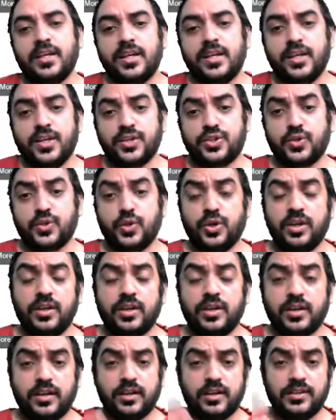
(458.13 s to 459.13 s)
So
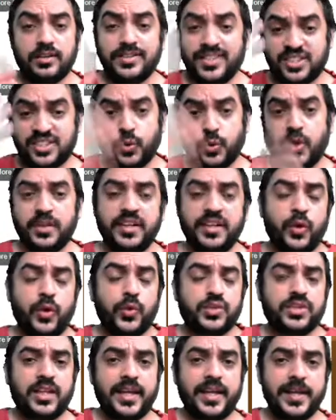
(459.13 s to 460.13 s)
this is what it
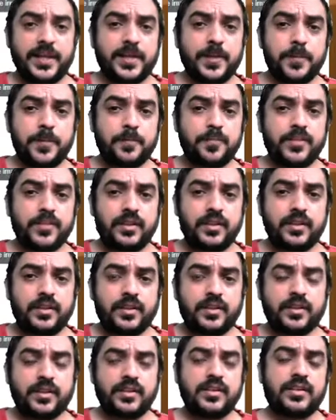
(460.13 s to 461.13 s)
looks like.
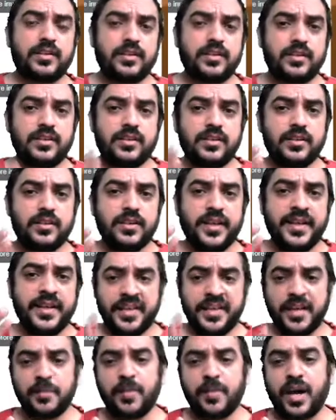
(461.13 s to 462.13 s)

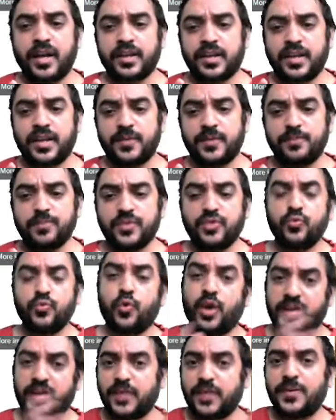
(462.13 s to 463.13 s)
Indian market,
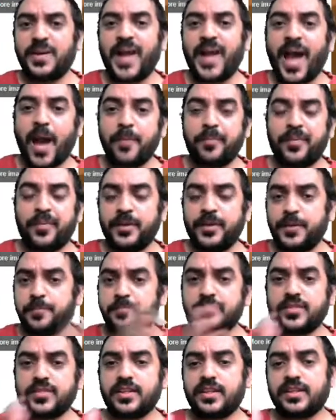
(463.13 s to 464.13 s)
whatever happened,
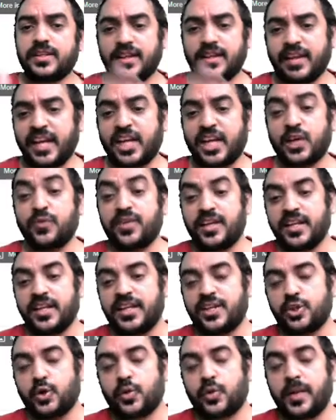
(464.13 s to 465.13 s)
the recovery
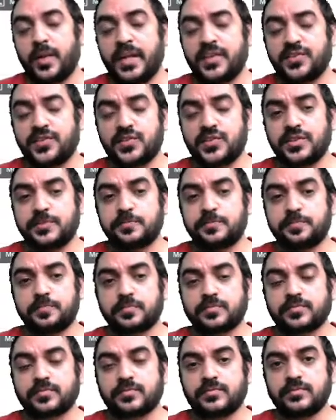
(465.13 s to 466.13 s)
took place
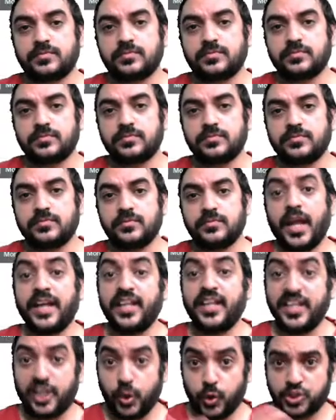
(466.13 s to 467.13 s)
and
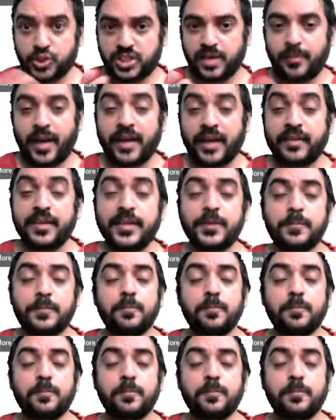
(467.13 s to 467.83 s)
it looks dramatic,